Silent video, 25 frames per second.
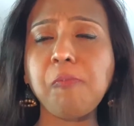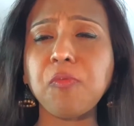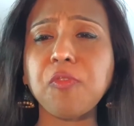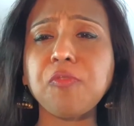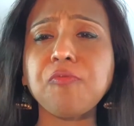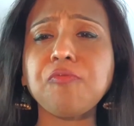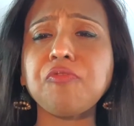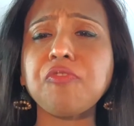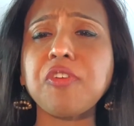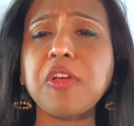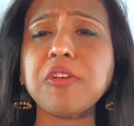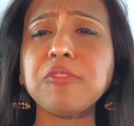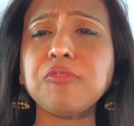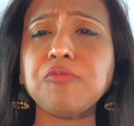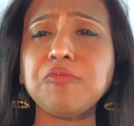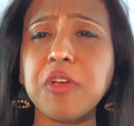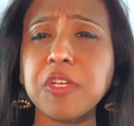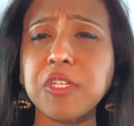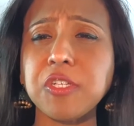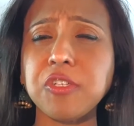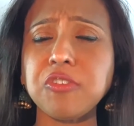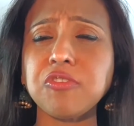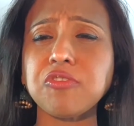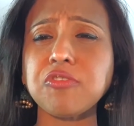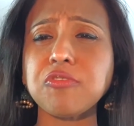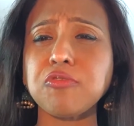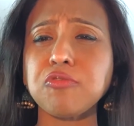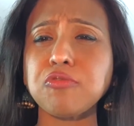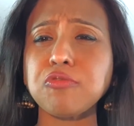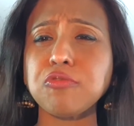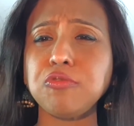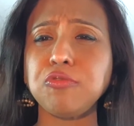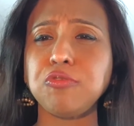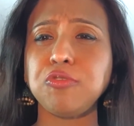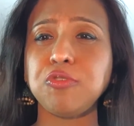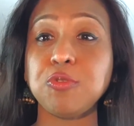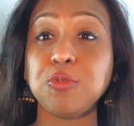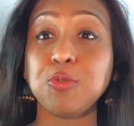The fresh veggies are
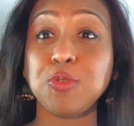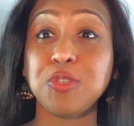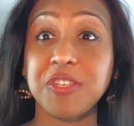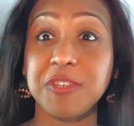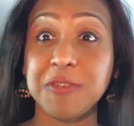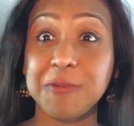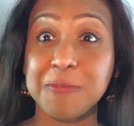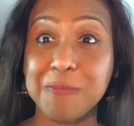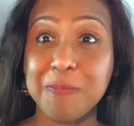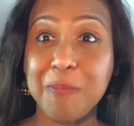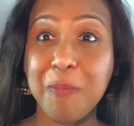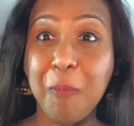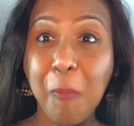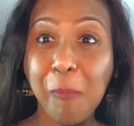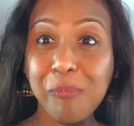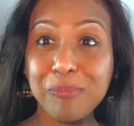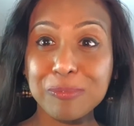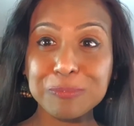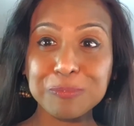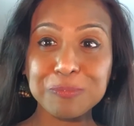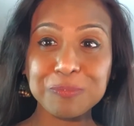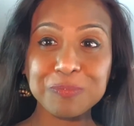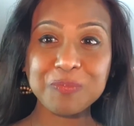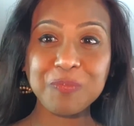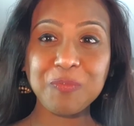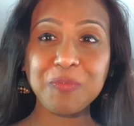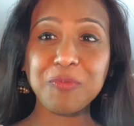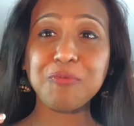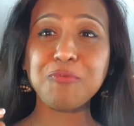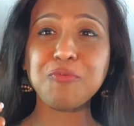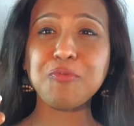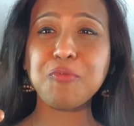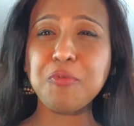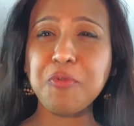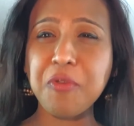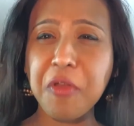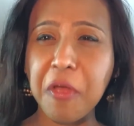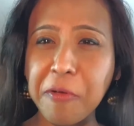so juicy.
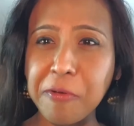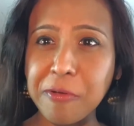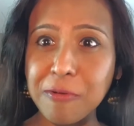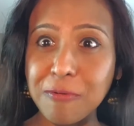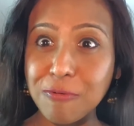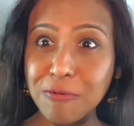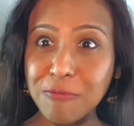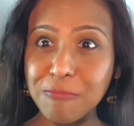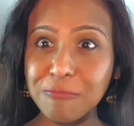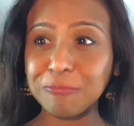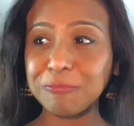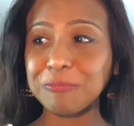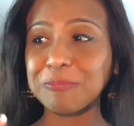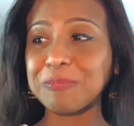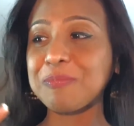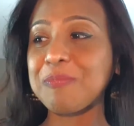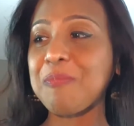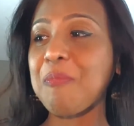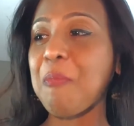So nice.